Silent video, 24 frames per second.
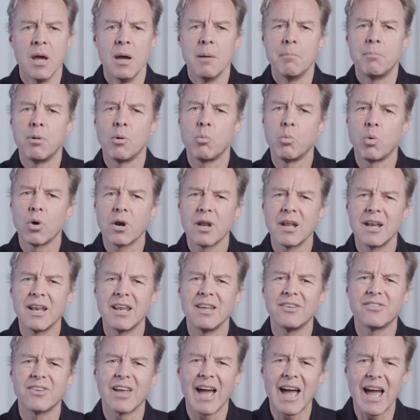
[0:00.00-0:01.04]
But what it
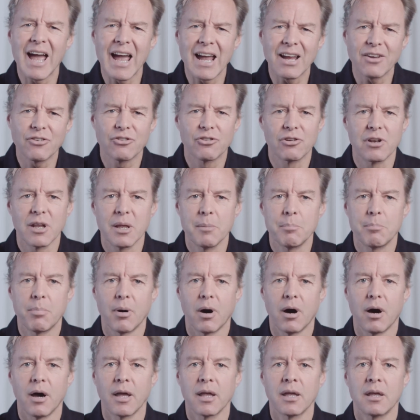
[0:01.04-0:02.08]
is actually
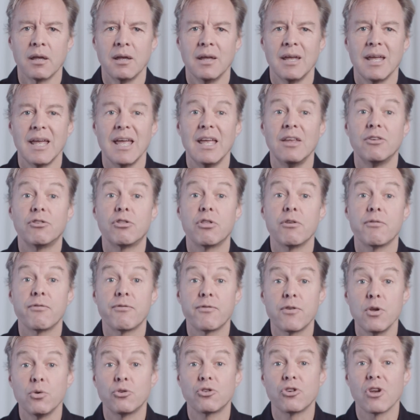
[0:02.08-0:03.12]
buying is the
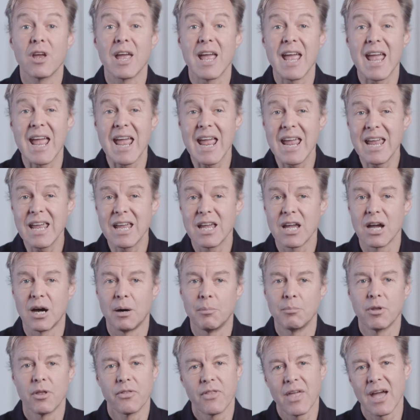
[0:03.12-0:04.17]
future
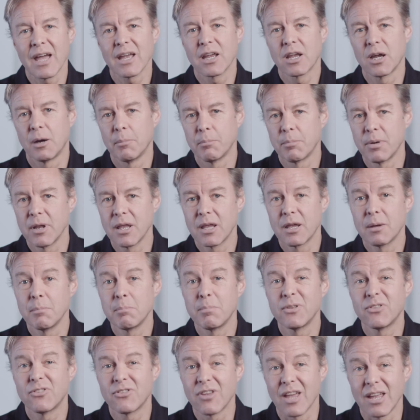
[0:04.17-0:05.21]
income that that company can
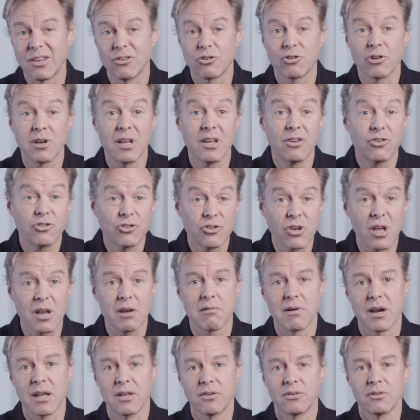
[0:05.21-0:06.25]
potentially
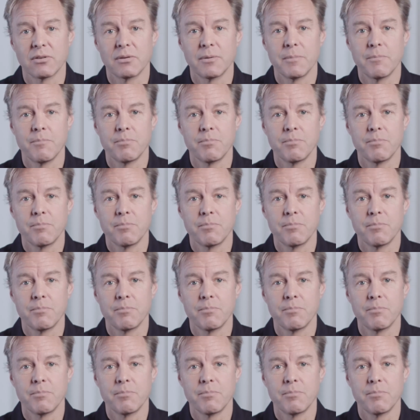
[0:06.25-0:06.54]
generate.